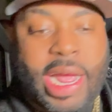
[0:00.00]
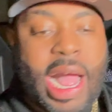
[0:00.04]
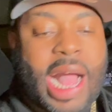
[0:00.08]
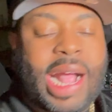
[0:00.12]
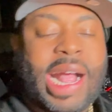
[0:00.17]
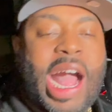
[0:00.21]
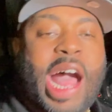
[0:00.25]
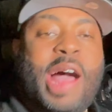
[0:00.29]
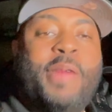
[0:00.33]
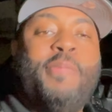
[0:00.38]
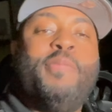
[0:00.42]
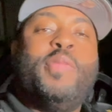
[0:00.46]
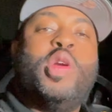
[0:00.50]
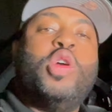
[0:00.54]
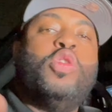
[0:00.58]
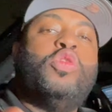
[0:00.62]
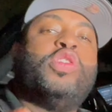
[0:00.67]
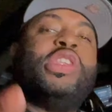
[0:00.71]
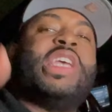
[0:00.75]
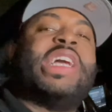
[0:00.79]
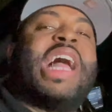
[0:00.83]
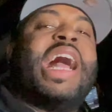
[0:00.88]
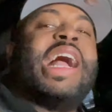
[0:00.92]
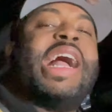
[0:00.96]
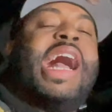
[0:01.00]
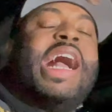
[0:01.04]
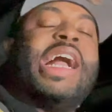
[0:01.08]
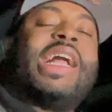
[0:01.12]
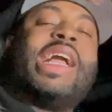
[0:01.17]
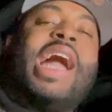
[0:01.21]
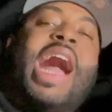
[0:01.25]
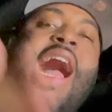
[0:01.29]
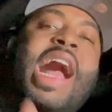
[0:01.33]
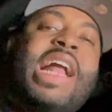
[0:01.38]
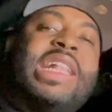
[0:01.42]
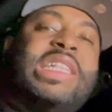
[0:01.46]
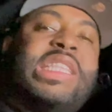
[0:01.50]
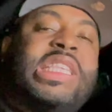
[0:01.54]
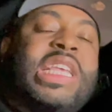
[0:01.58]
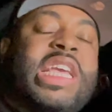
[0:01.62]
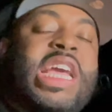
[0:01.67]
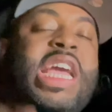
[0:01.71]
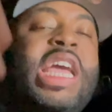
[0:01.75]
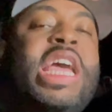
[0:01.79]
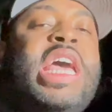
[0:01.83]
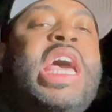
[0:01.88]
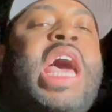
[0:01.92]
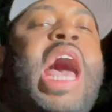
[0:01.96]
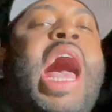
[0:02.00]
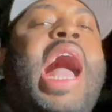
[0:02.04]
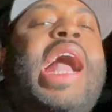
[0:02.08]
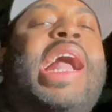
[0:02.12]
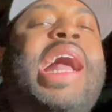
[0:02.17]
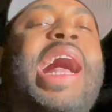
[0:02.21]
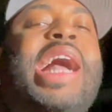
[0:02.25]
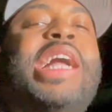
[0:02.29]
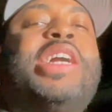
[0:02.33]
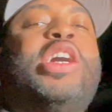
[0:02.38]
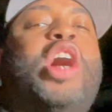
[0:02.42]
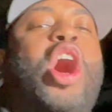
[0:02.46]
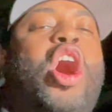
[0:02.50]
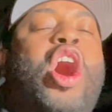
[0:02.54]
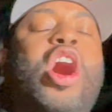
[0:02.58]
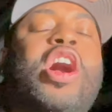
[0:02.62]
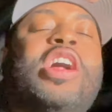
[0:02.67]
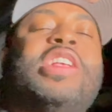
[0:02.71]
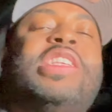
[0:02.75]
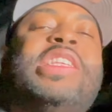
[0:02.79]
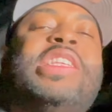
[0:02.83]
I got music, I got content, I got cars,